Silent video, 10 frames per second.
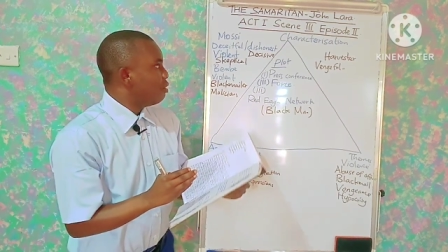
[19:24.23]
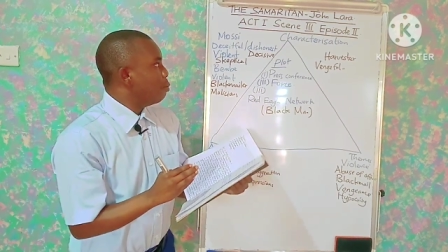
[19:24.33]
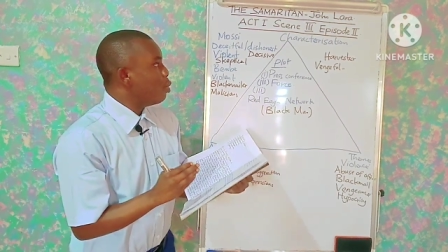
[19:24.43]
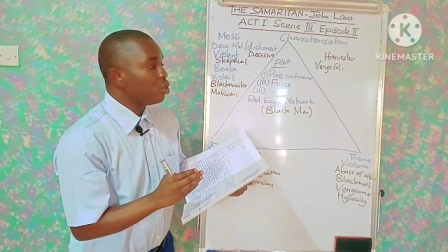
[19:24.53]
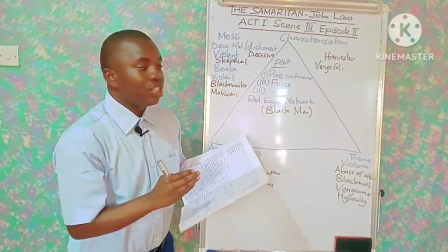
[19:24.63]

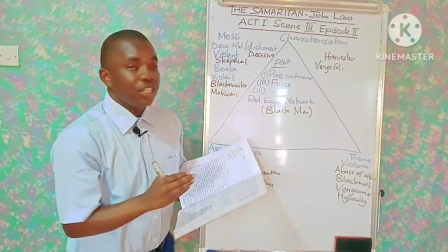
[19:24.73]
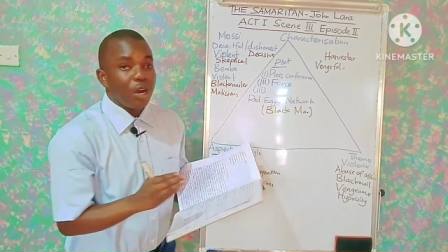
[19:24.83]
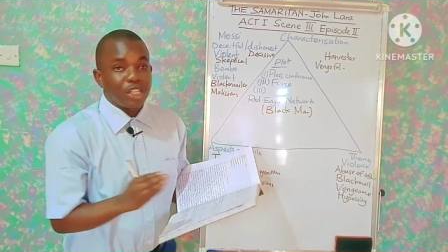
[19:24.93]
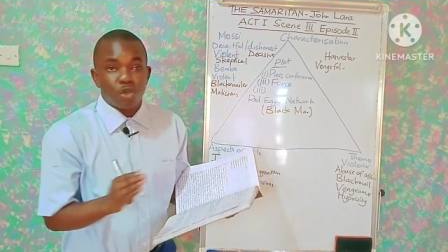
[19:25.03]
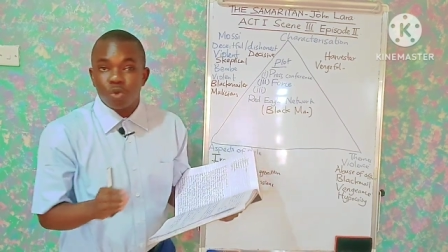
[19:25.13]
Mosi
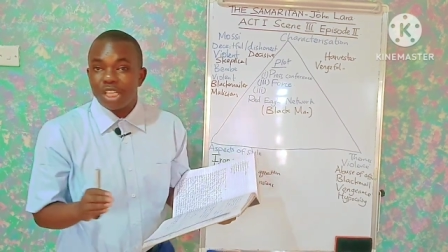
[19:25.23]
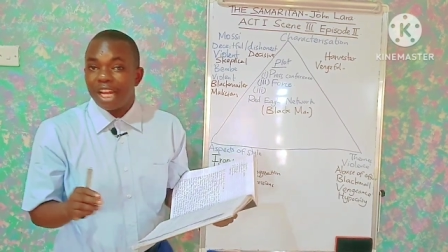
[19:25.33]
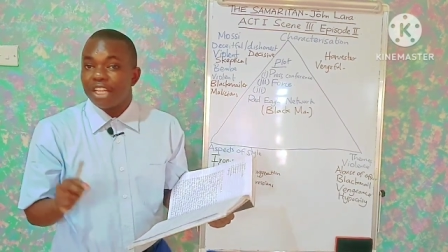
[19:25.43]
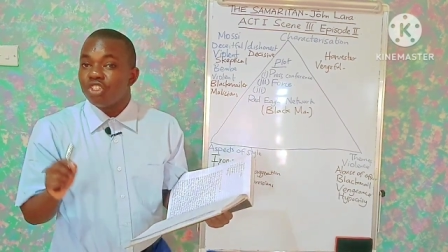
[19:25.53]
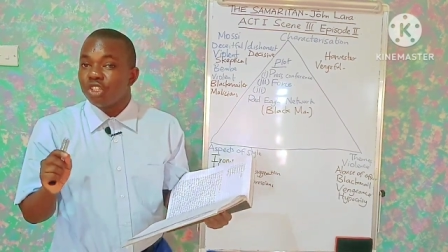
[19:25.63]
Watunya
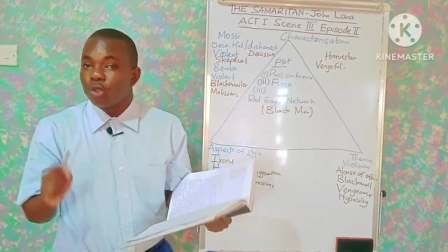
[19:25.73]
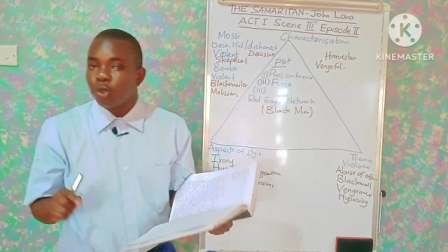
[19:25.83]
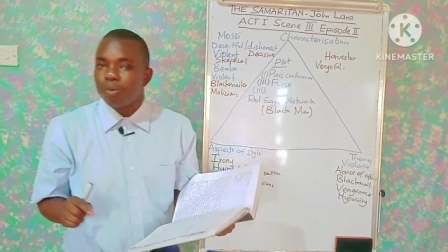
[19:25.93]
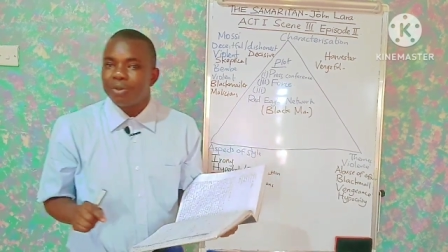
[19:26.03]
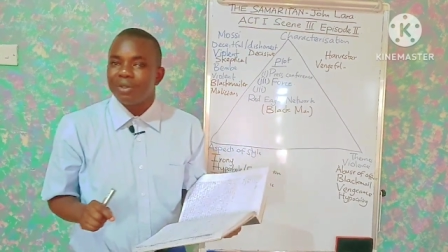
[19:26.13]
and this
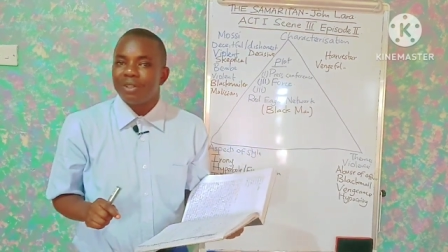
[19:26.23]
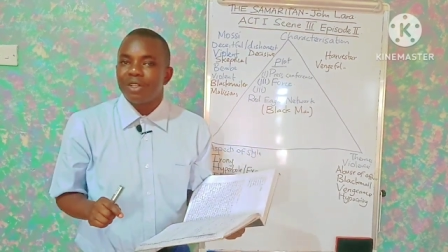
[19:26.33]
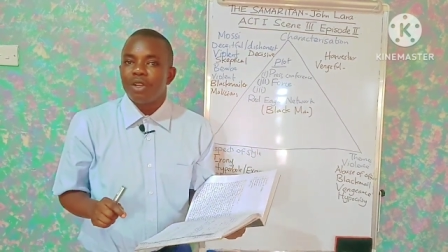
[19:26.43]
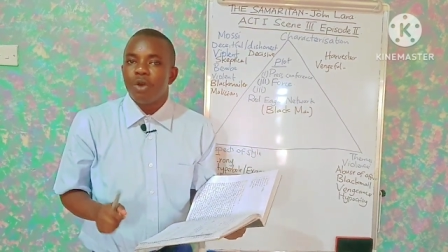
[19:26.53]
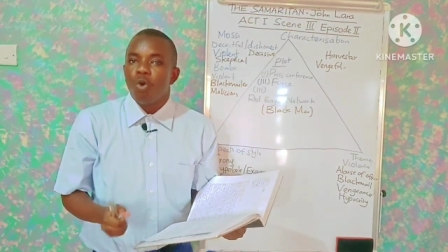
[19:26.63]
group,
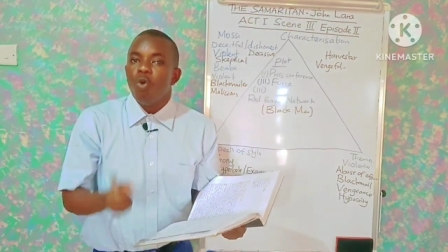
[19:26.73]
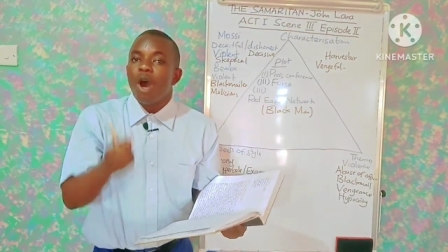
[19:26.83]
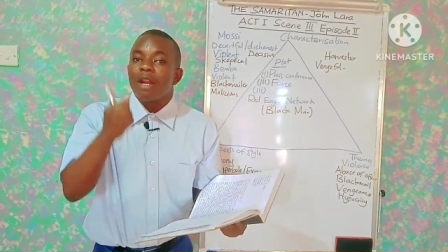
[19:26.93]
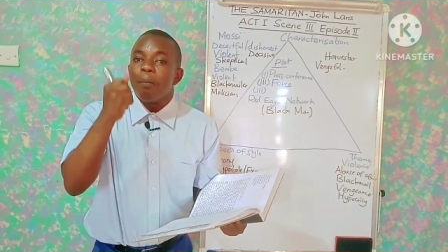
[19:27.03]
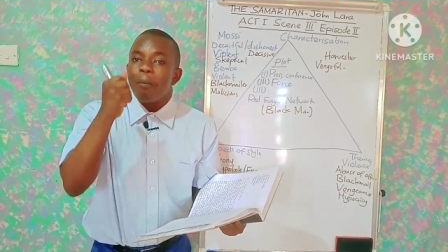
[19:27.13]
who
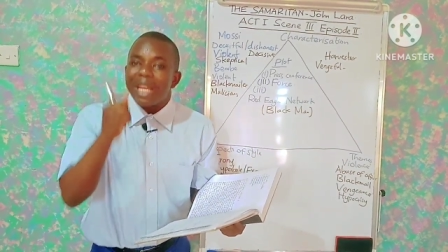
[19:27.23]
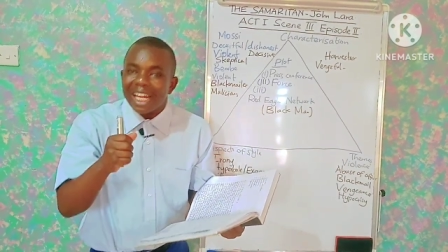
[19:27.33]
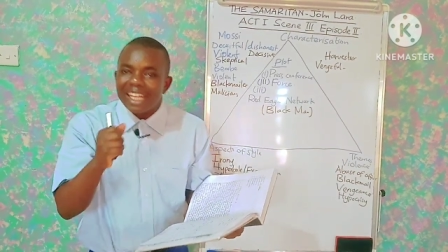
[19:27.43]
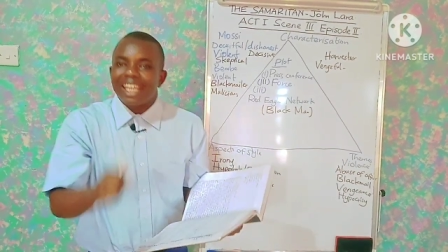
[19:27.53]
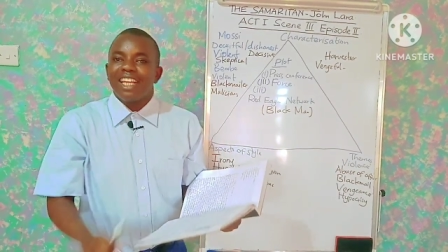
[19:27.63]
are
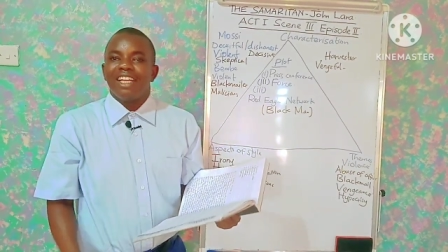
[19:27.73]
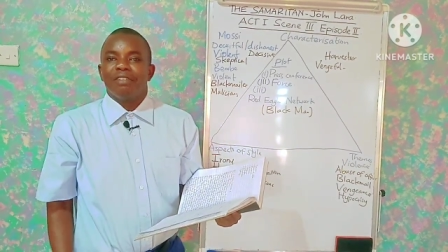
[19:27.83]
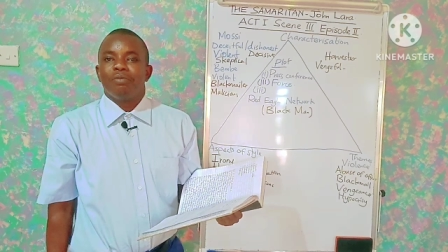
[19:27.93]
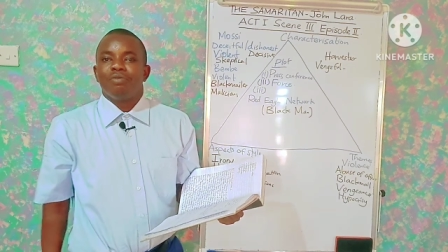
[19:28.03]
milking